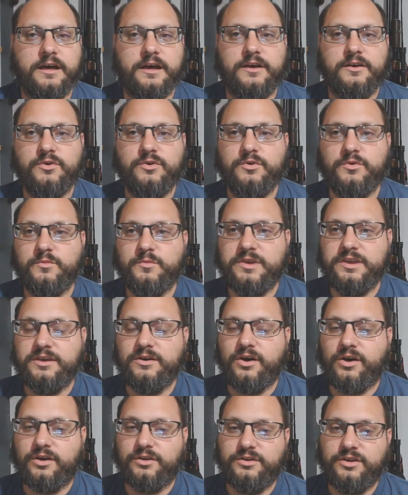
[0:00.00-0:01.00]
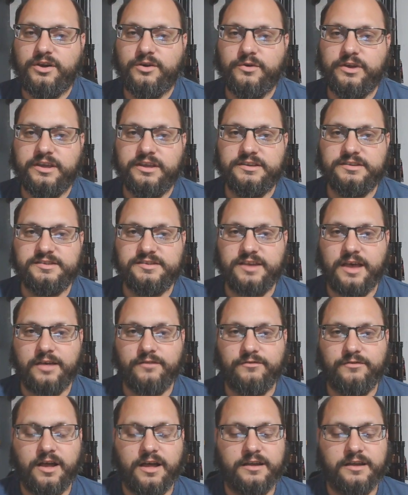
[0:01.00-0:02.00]
who we all know is
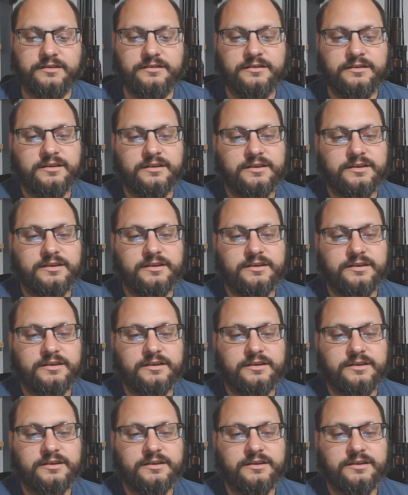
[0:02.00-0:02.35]
Sauron,